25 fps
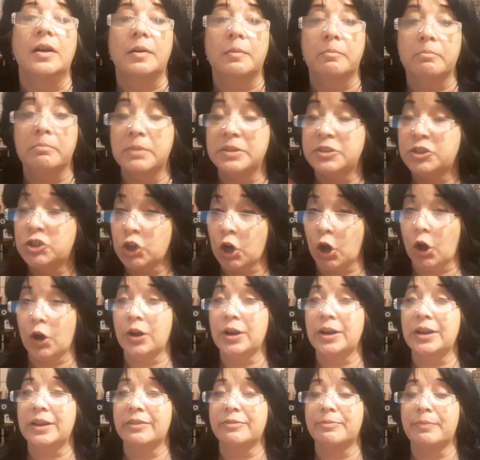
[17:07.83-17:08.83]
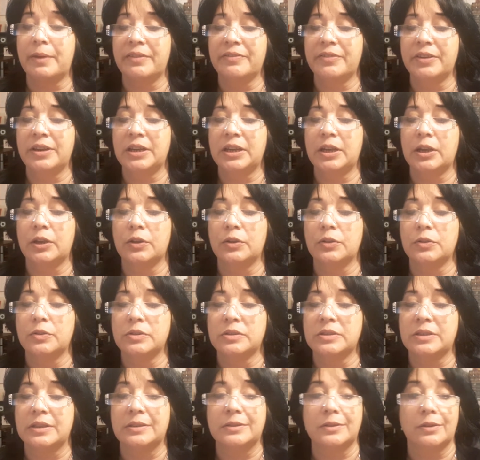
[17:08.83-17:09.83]
majority of my
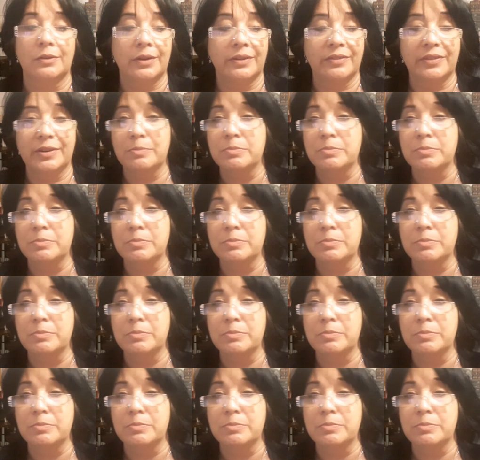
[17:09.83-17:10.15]
videos that don't have